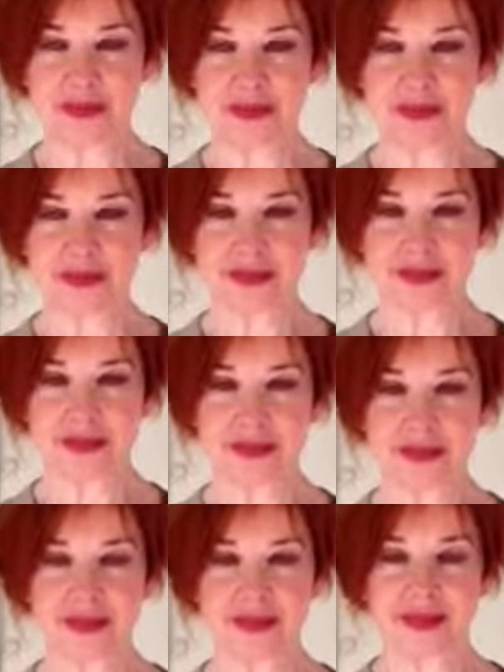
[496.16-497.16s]

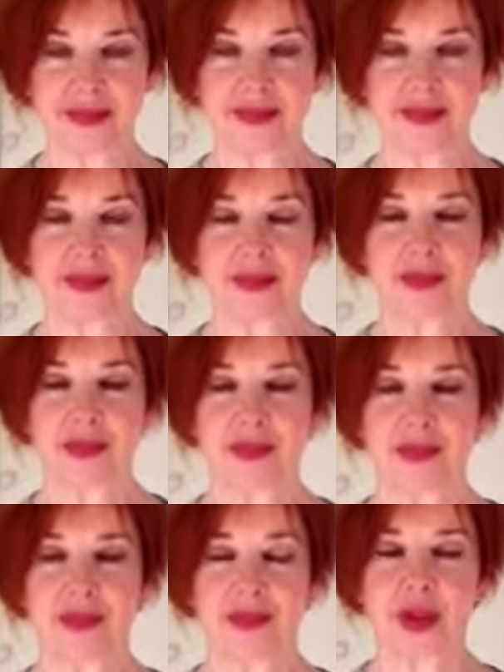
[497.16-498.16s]

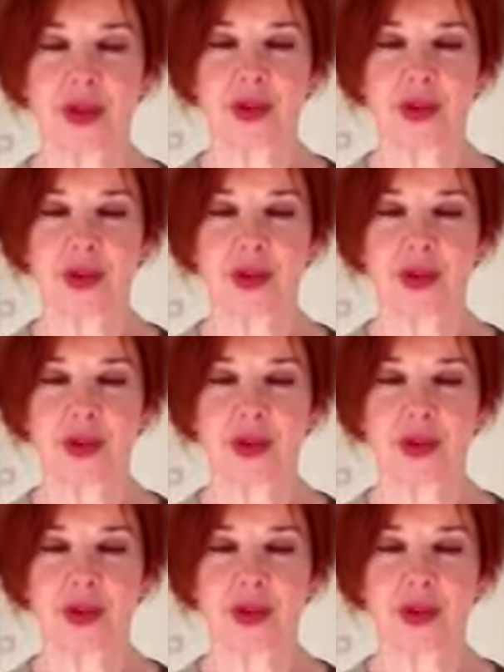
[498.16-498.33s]
Nobody speaks.